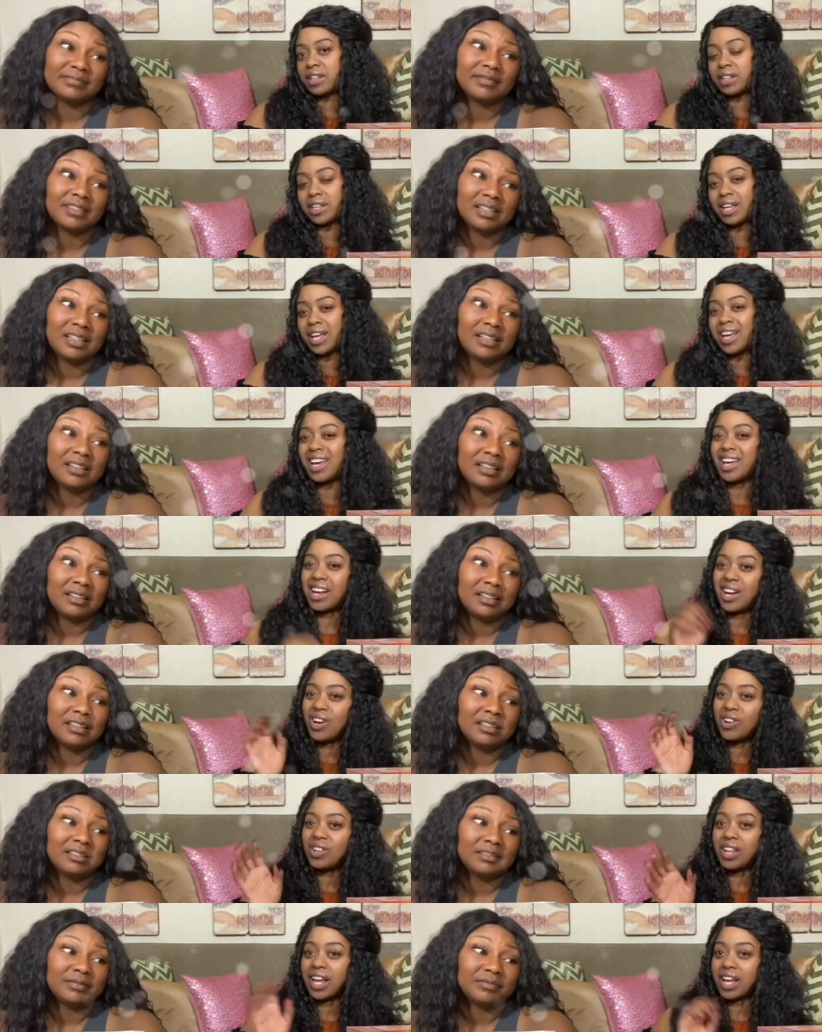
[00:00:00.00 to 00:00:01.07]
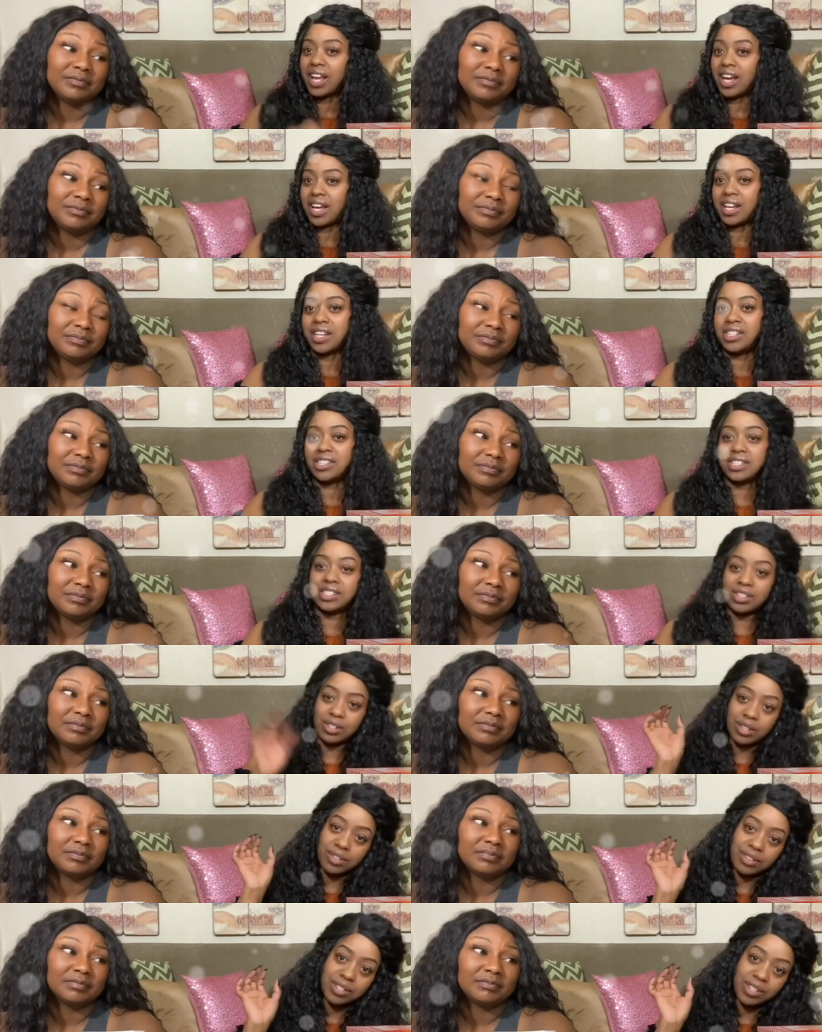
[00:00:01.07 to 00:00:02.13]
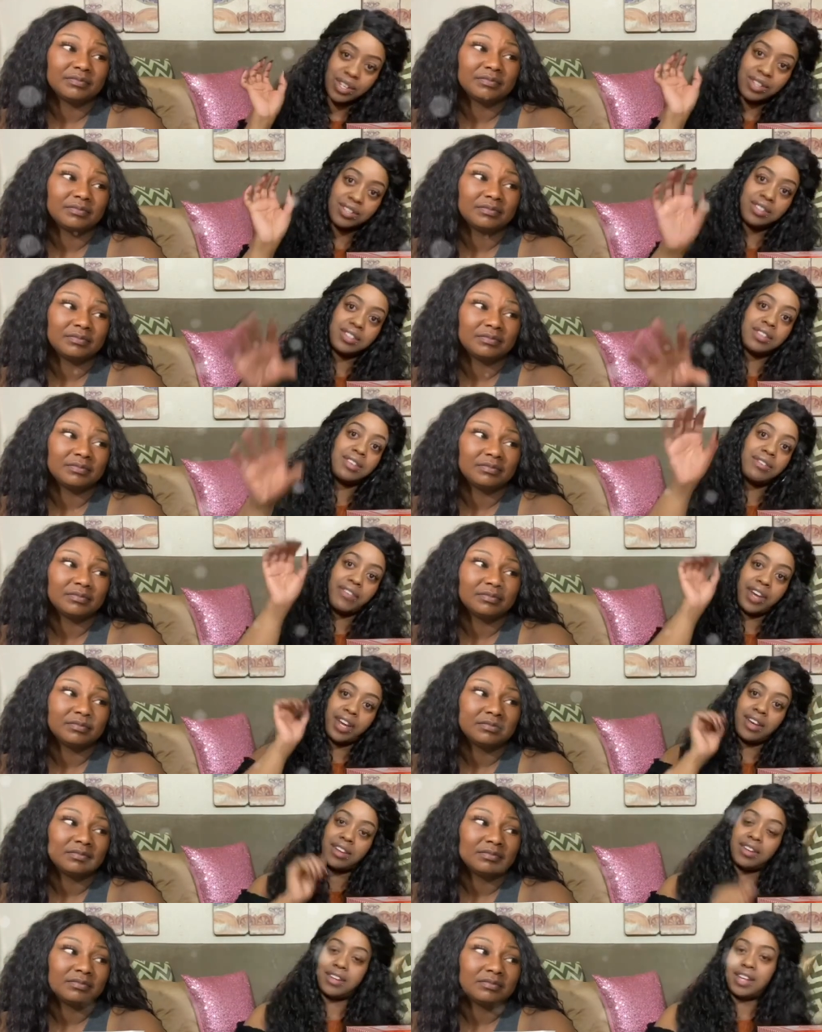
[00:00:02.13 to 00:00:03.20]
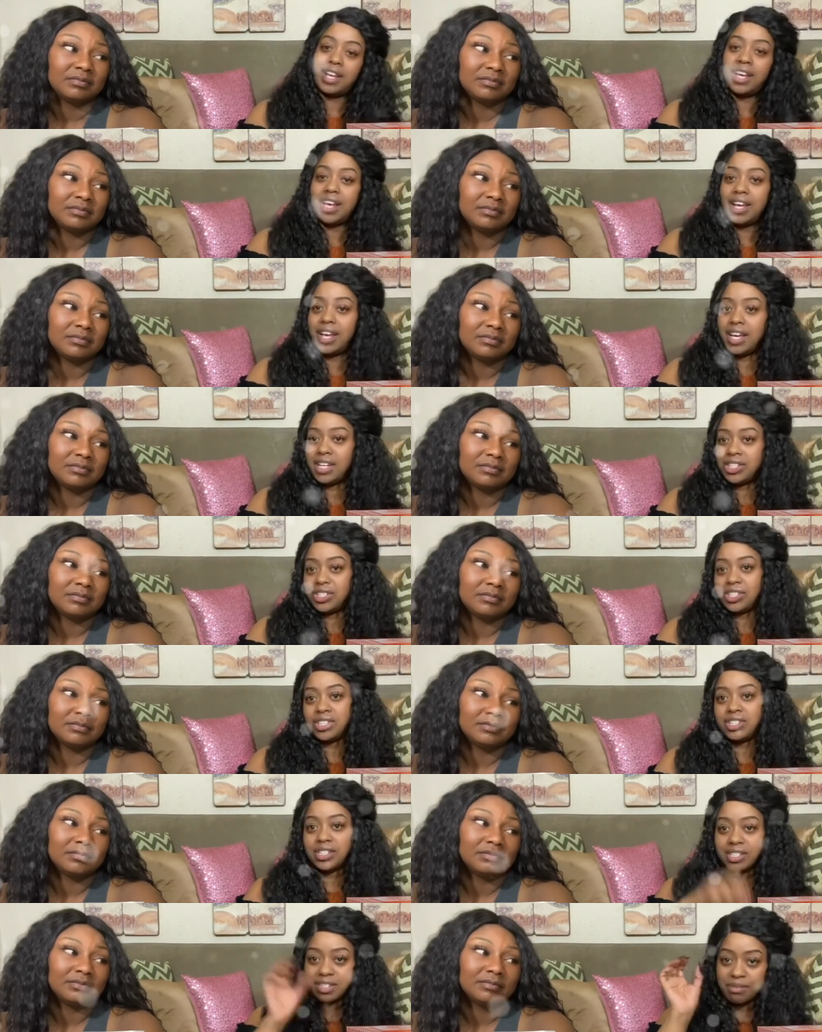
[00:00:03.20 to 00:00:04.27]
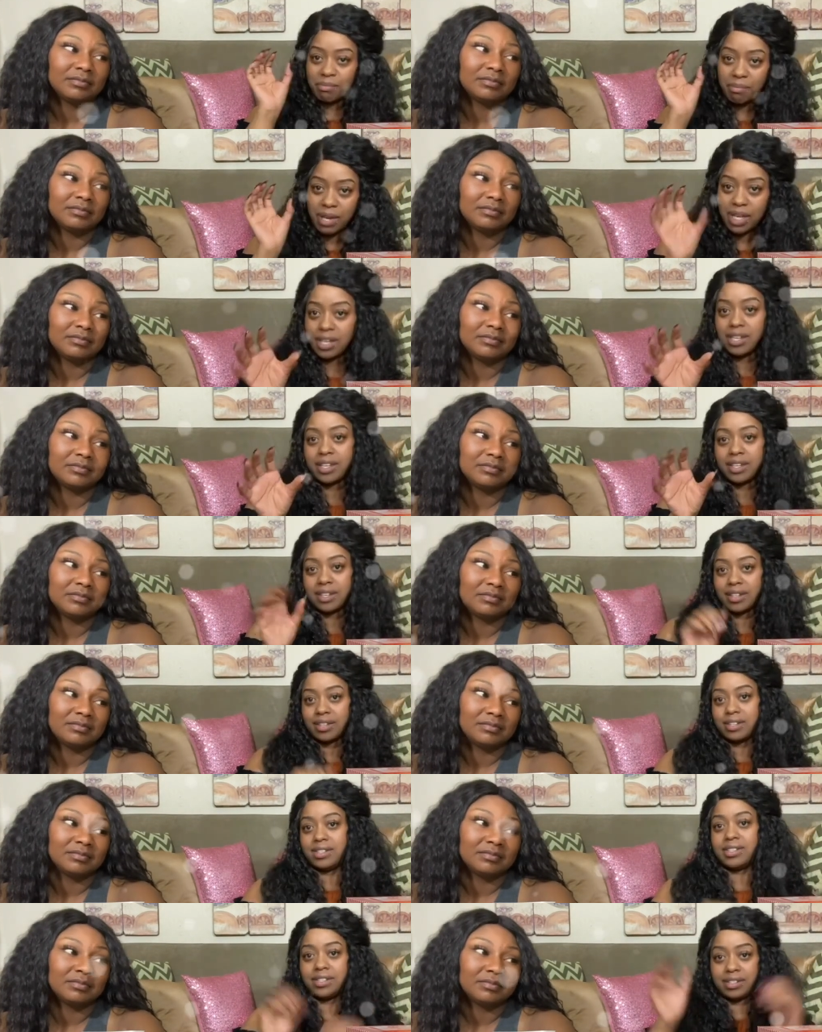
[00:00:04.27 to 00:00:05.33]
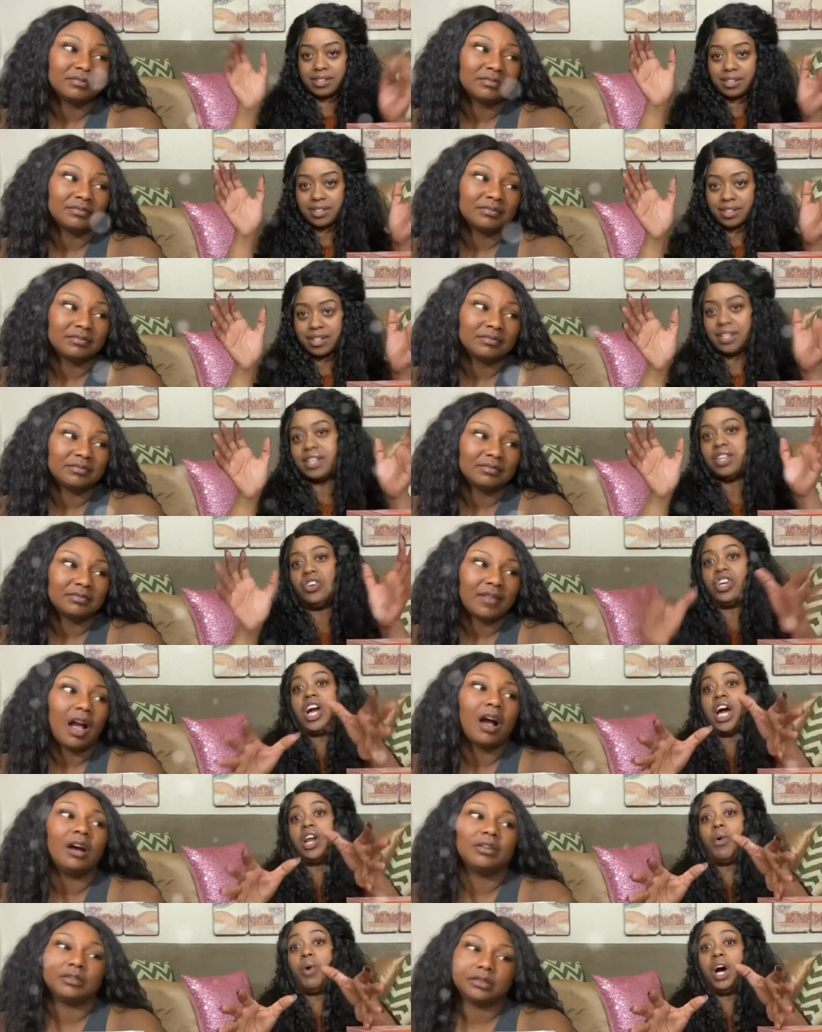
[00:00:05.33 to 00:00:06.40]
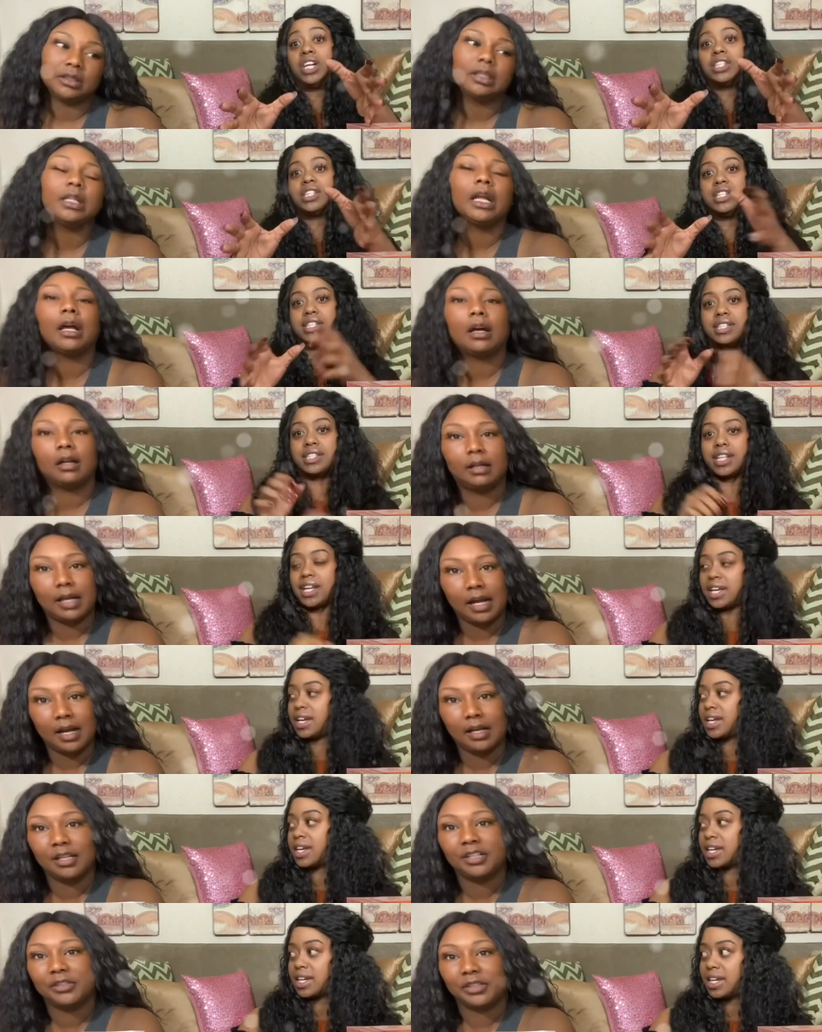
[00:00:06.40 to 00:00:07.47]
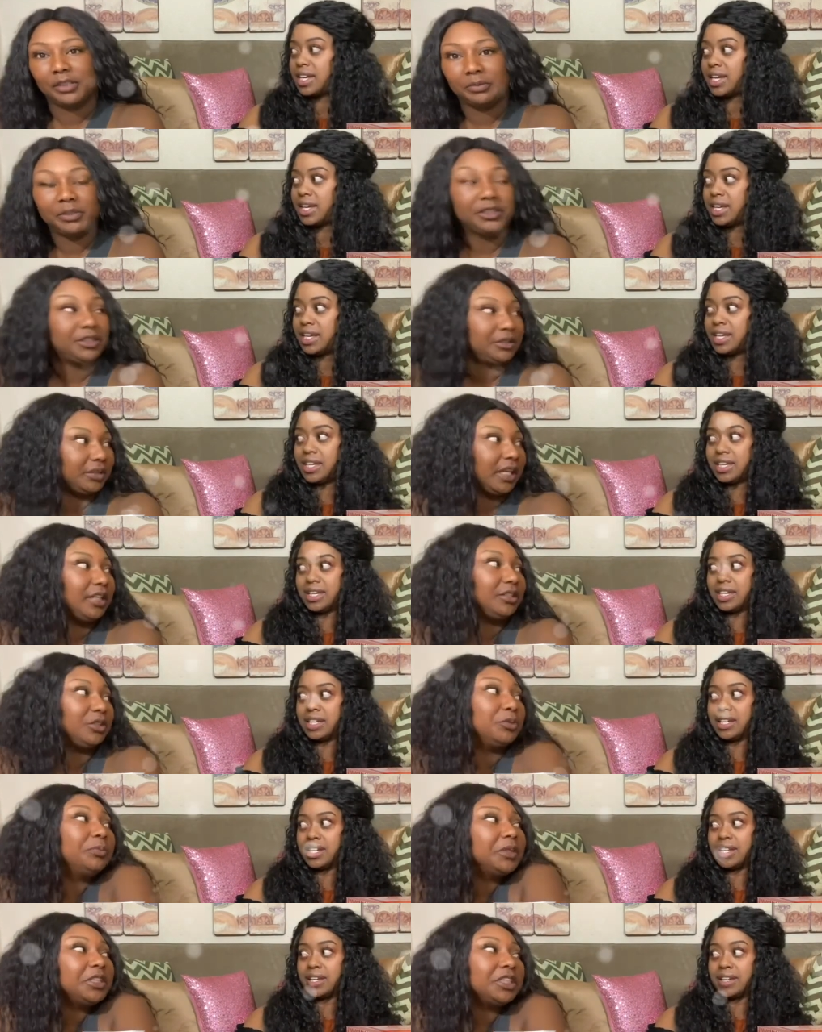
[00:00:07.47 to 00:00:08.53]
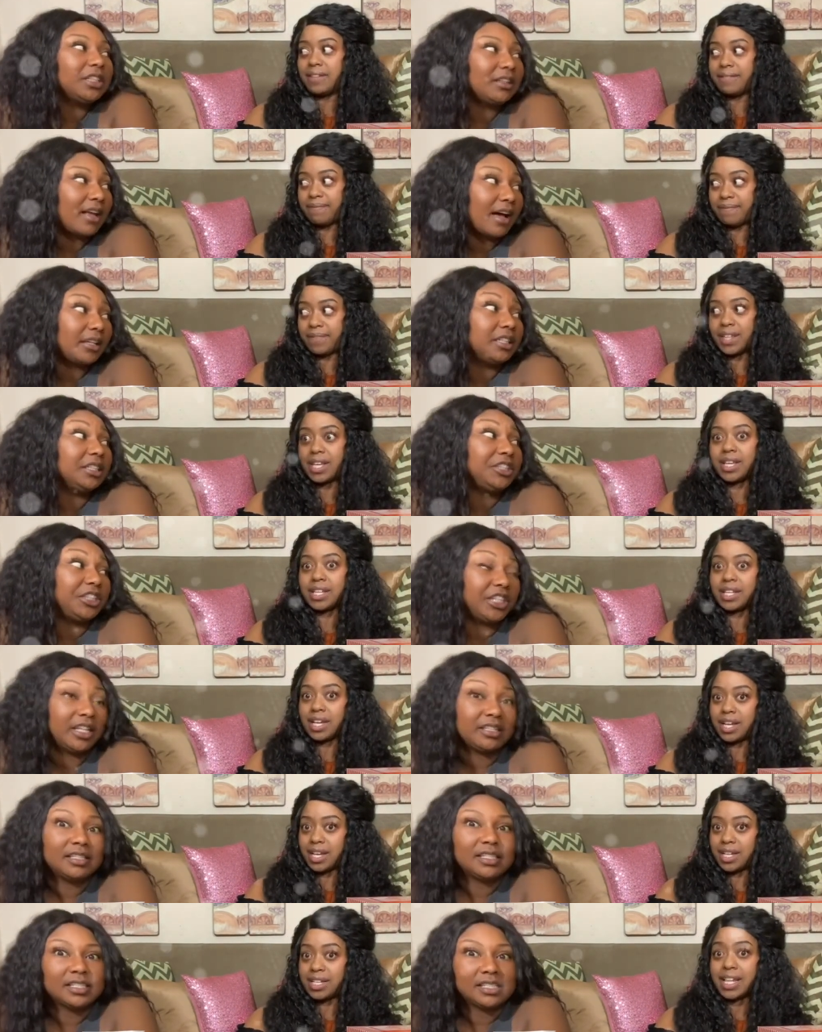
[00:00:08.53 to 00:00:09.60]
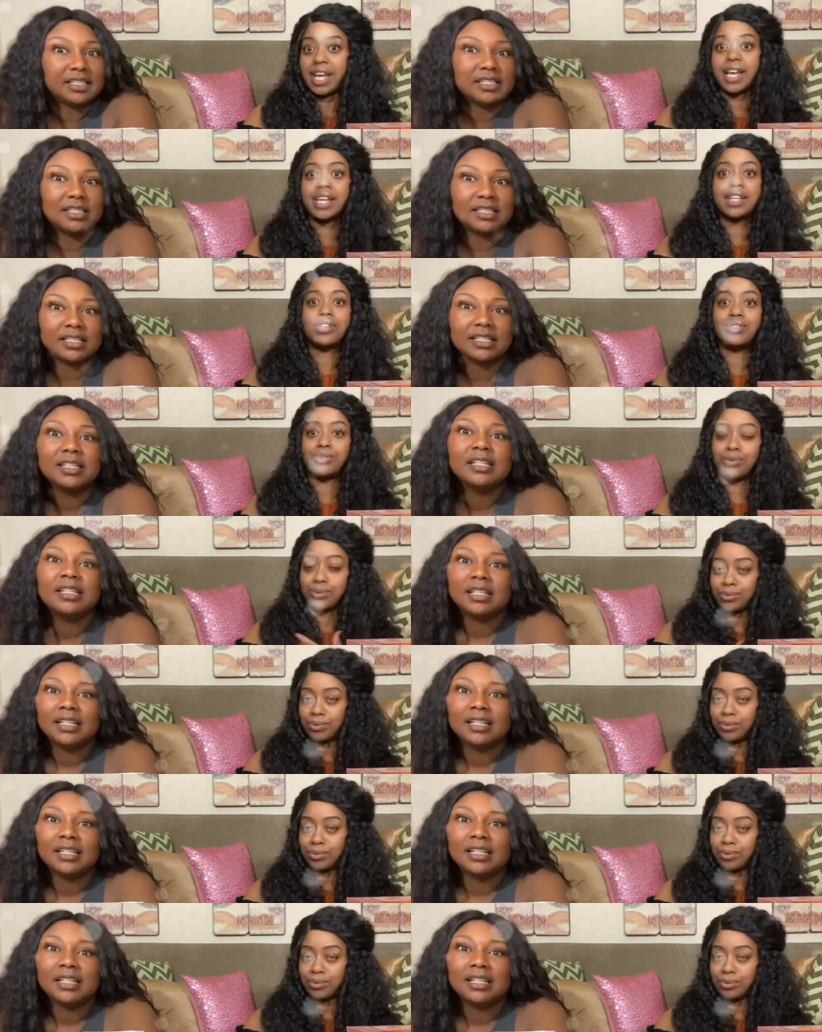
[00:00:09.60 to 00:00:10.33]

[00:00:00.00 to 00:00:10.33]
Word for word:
Speaker 1: it, and I don't like how they just throw certain stuff out at you and just make you just.
Speaker 2: You oh, now I agree with you. They do push a lot of they, agendas. They
Speaker 1: do,